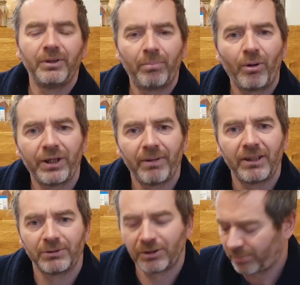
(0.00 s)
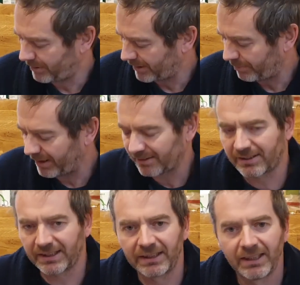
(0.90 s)
your pocket management is probably the
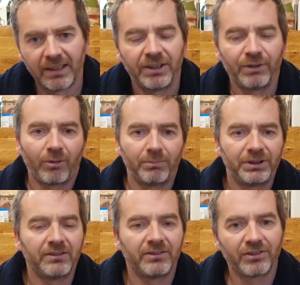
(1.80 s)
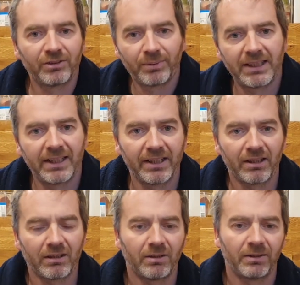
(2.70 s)
biggest thing, your options as to where they
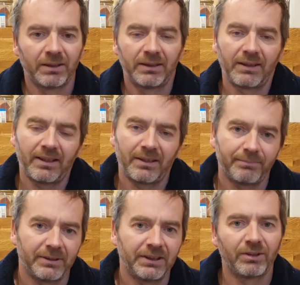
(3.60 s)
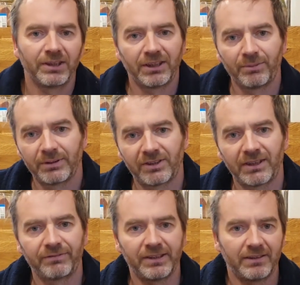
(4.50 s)
are, and you've got to know where
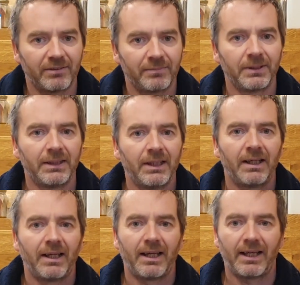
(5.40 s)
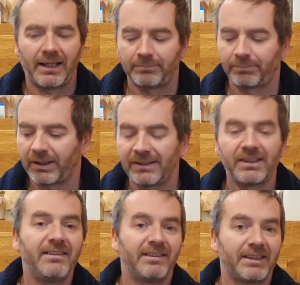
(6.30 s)
stuff is. But
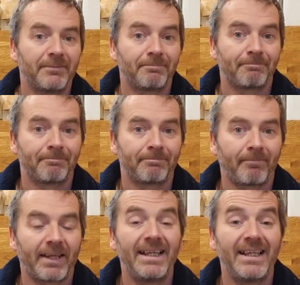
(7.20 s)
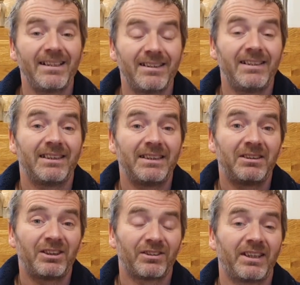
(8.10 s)
it's easy. It is
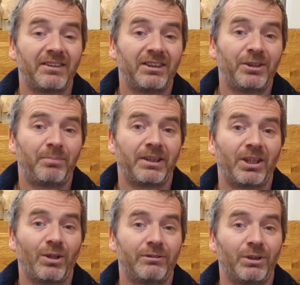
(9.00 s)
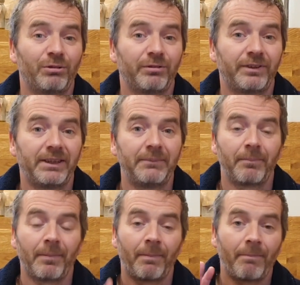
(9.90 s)
easy. Just takes a little bit of choreography
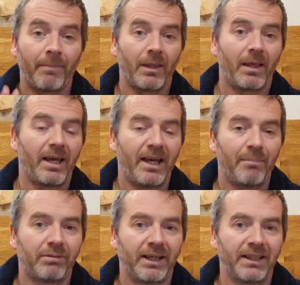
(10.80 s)
and